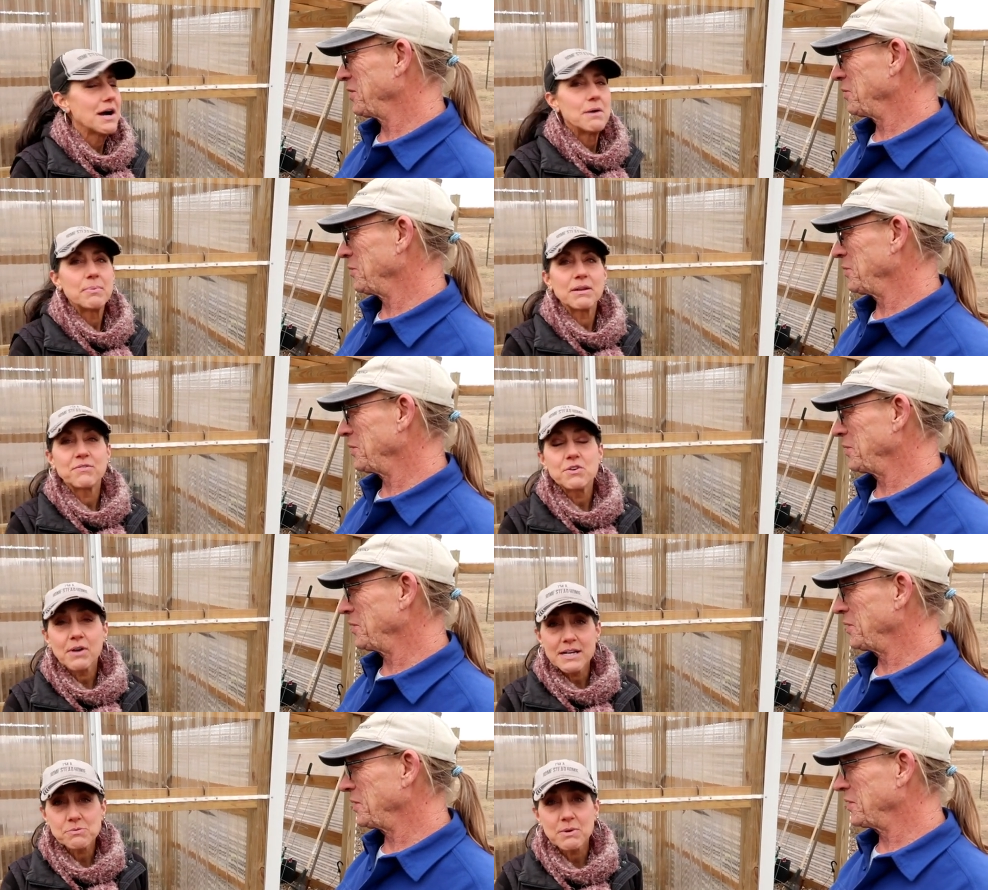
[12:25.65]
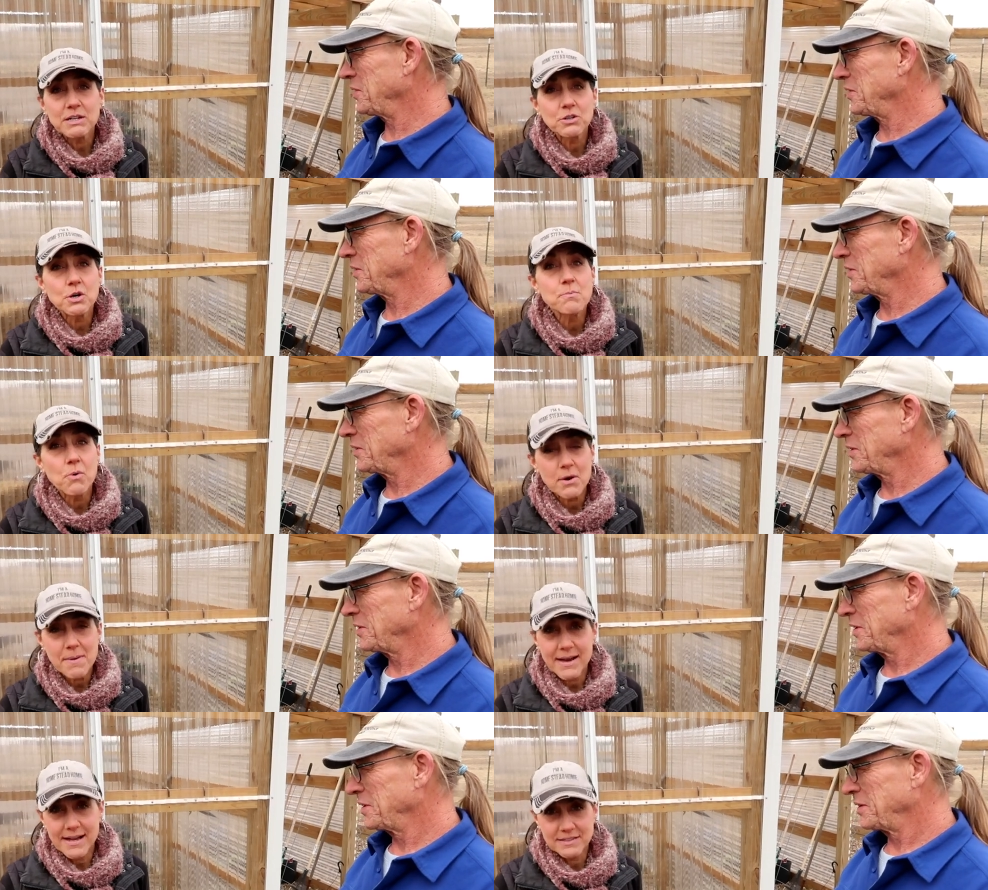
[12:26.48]
Speaker 1: But if you guys want to learn more
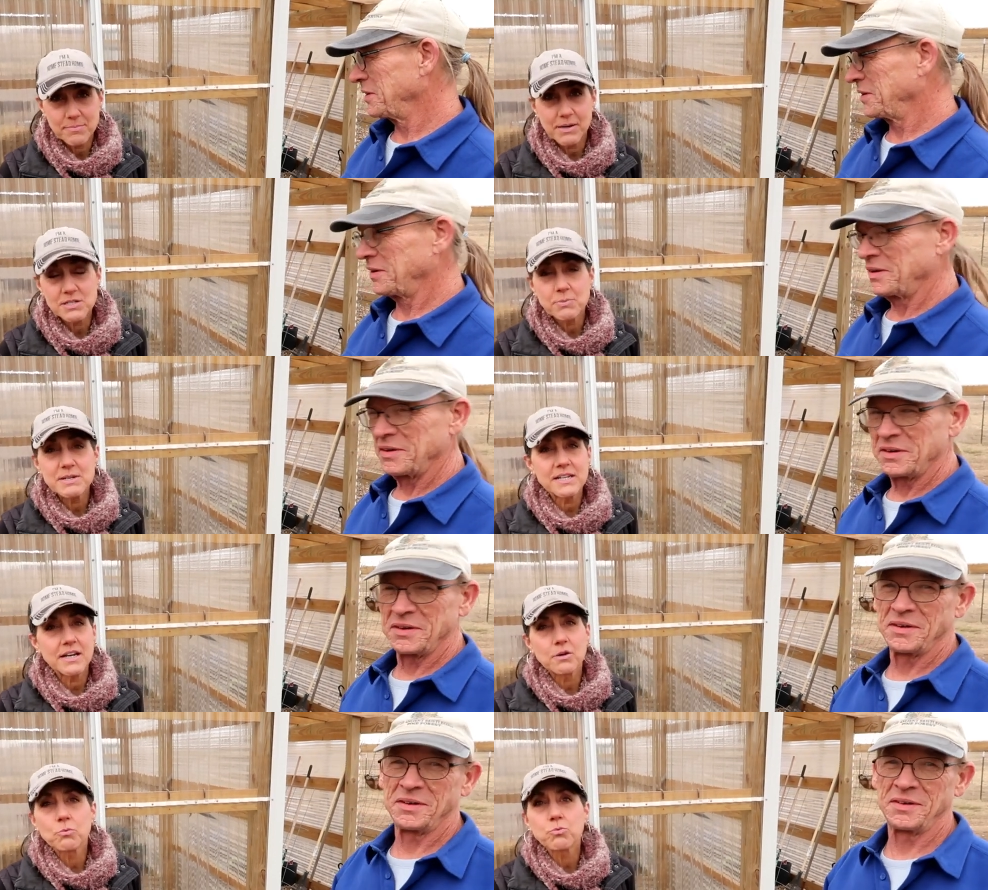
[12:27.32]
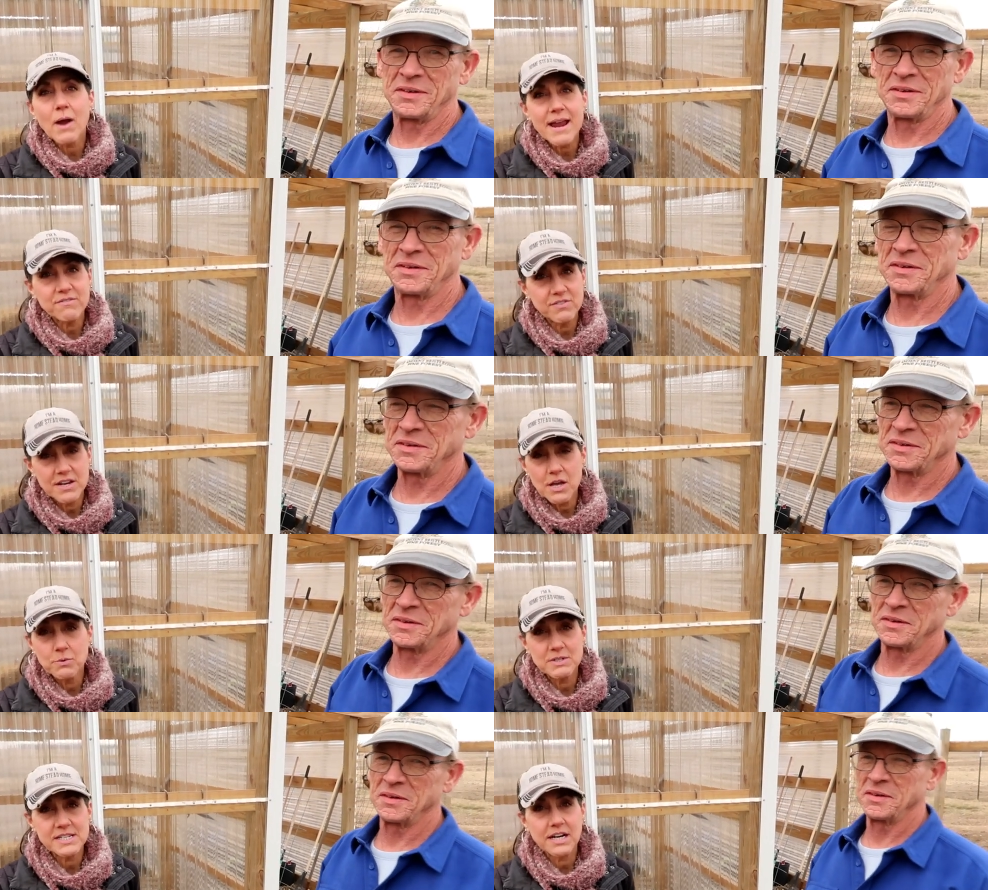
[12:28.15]
about elderberries, we did a great video
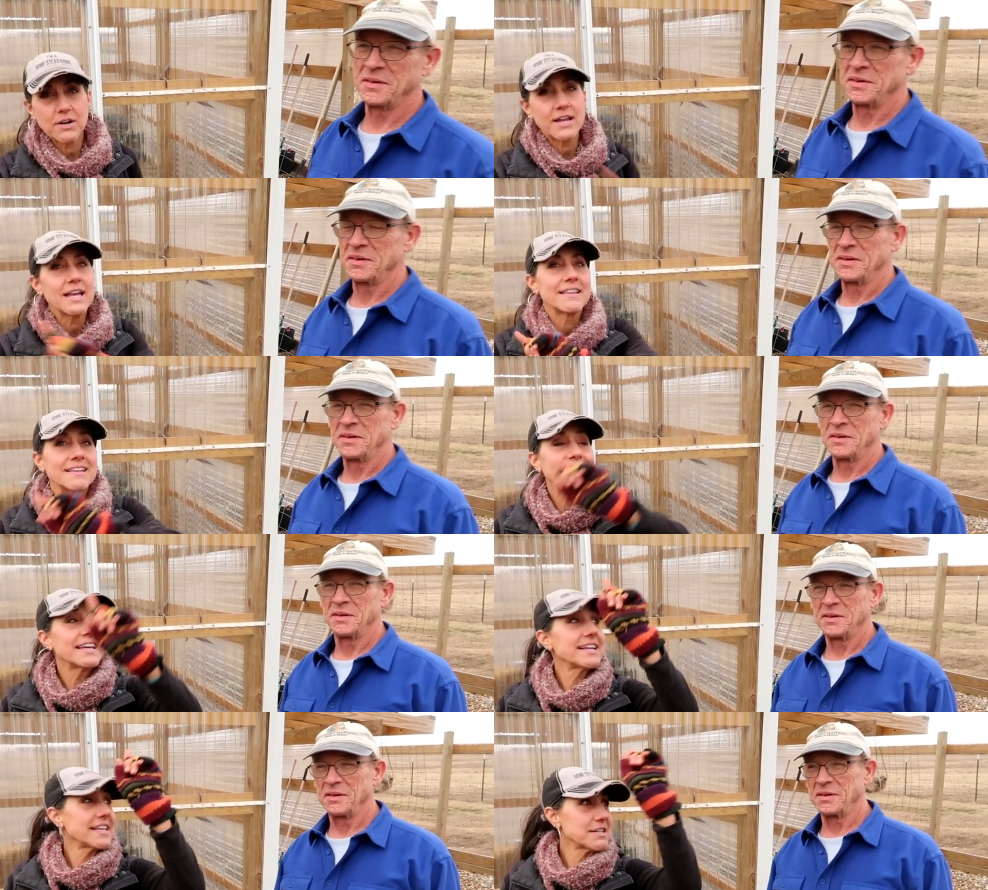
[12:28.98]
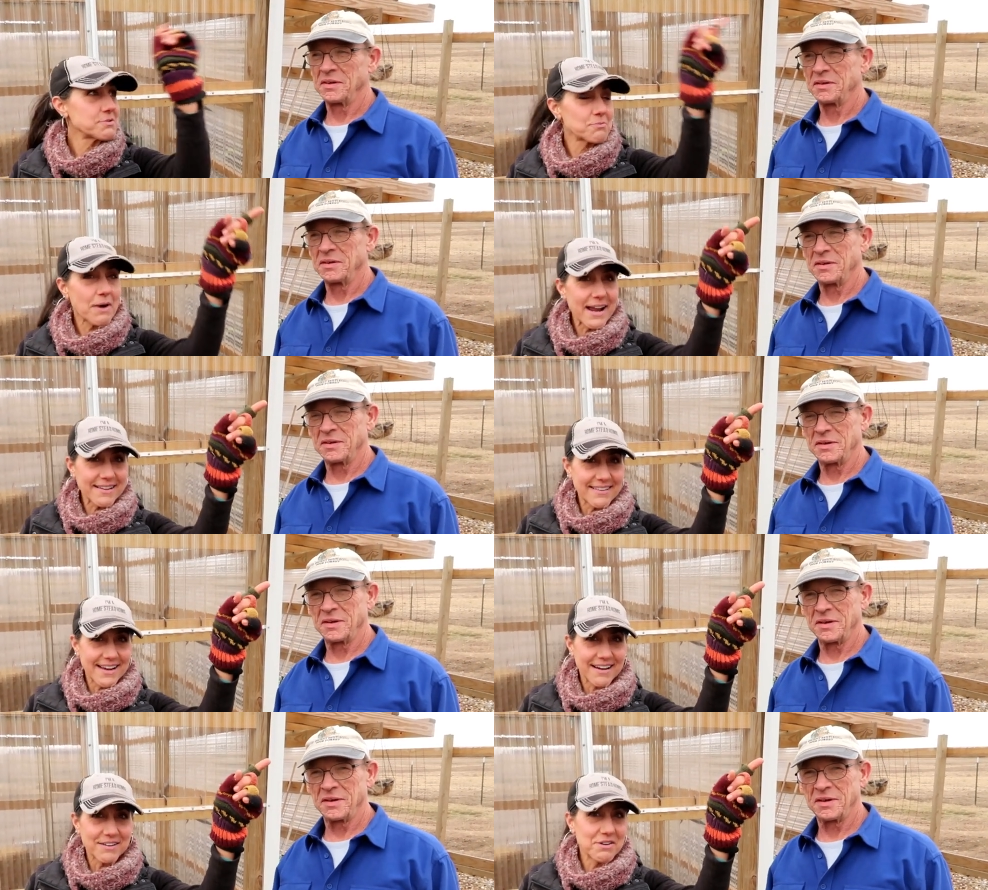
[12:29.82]
with Terry. The link is right
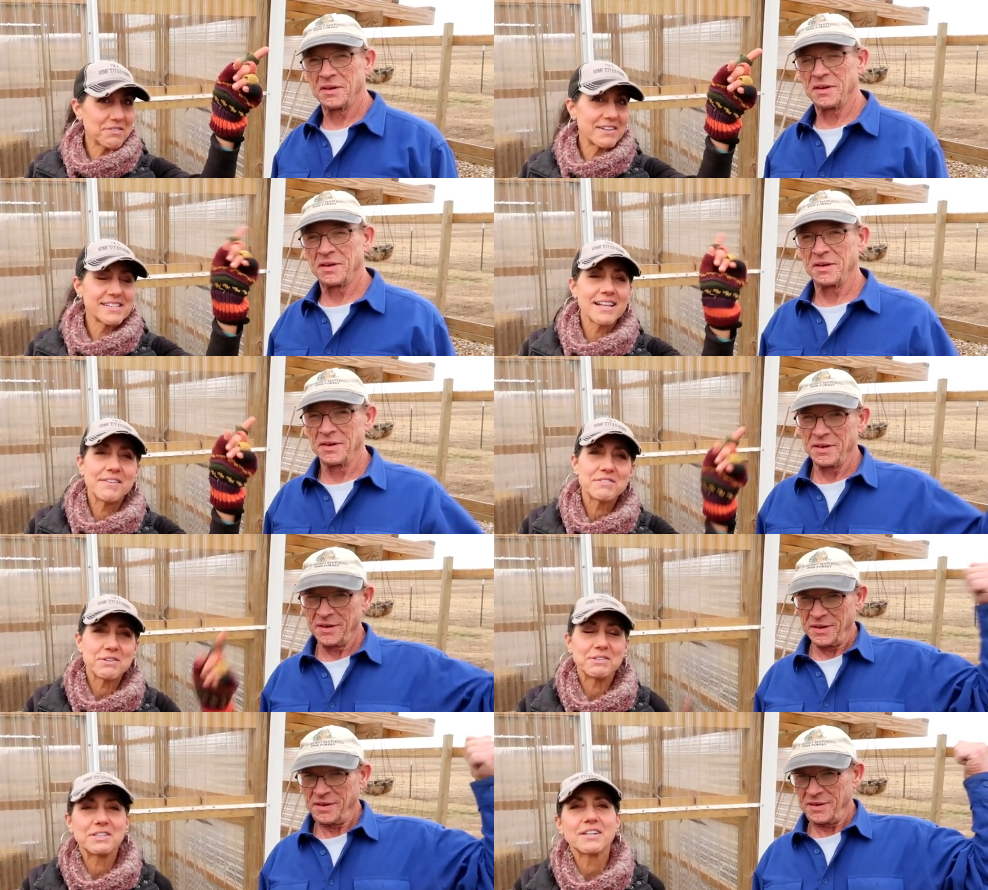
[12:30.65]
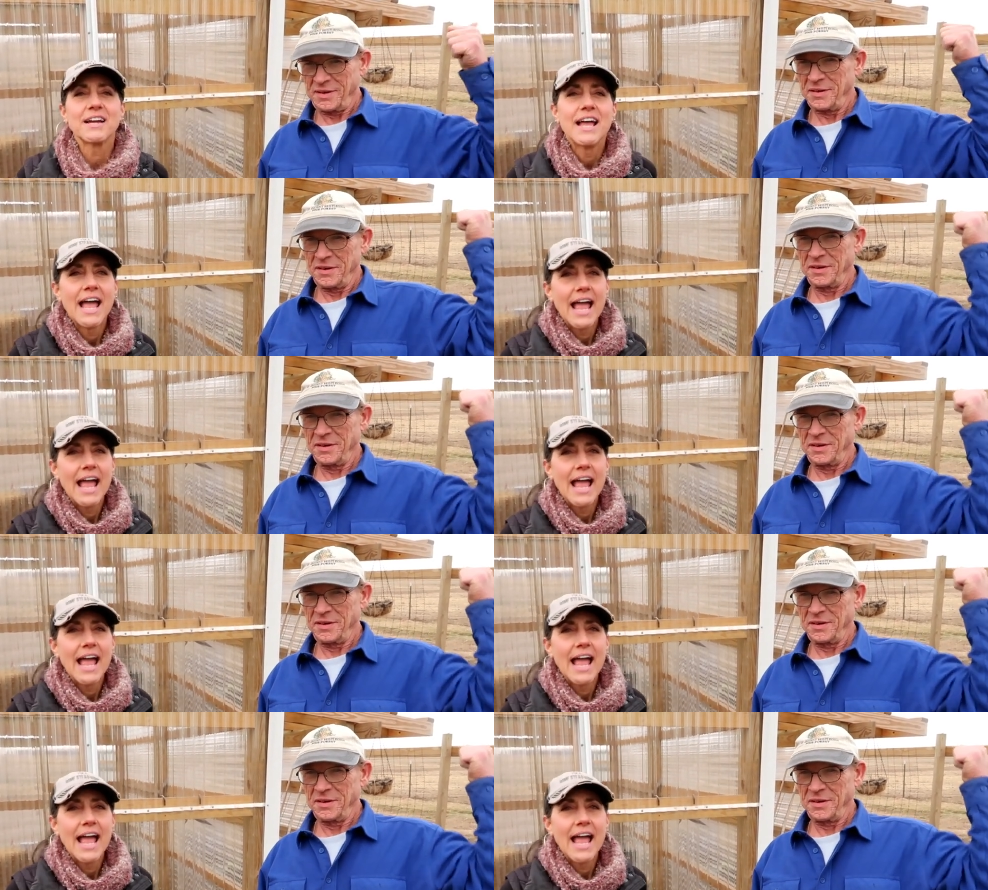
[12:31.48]
there over his left shoulder,